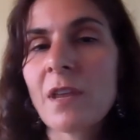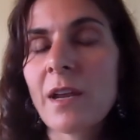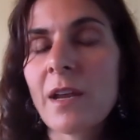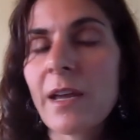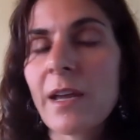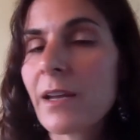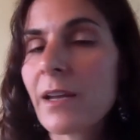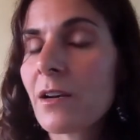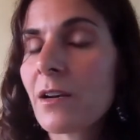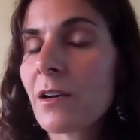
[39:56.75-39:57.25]
that
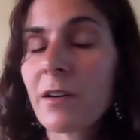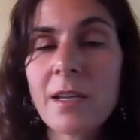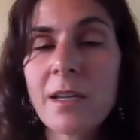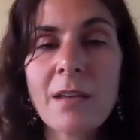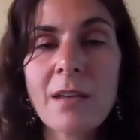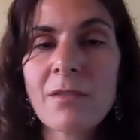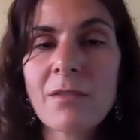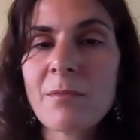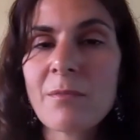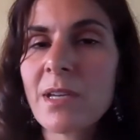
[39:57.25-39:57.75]
I had already
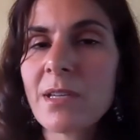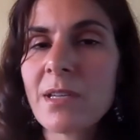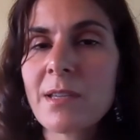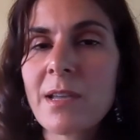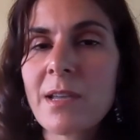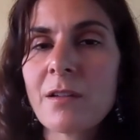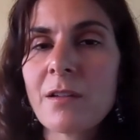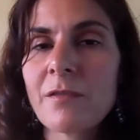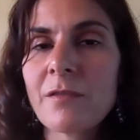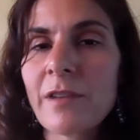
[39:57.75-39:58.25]
given
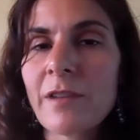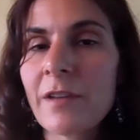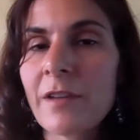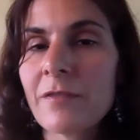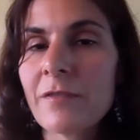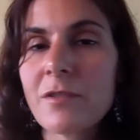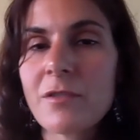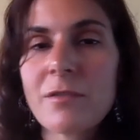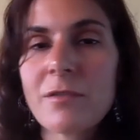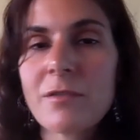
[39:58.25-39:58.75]
myself
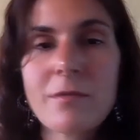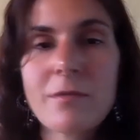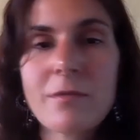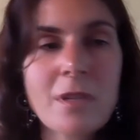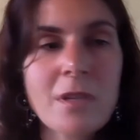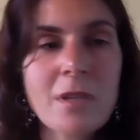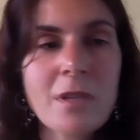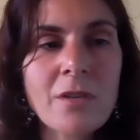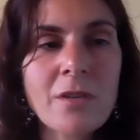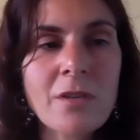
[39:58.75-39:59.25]
after
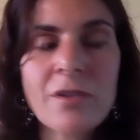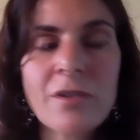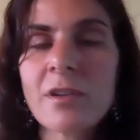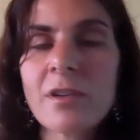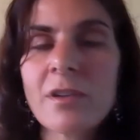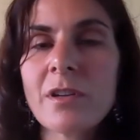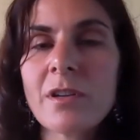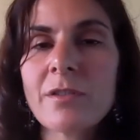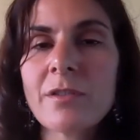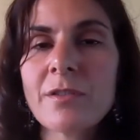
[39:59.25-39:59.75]
years
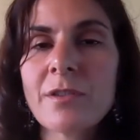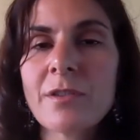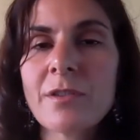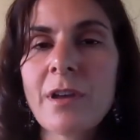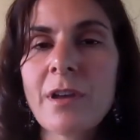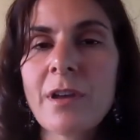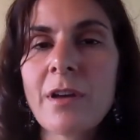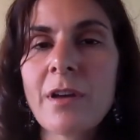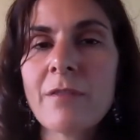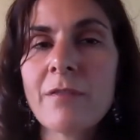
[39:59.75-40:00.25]
and years
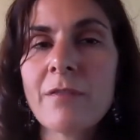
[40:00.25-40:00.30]
of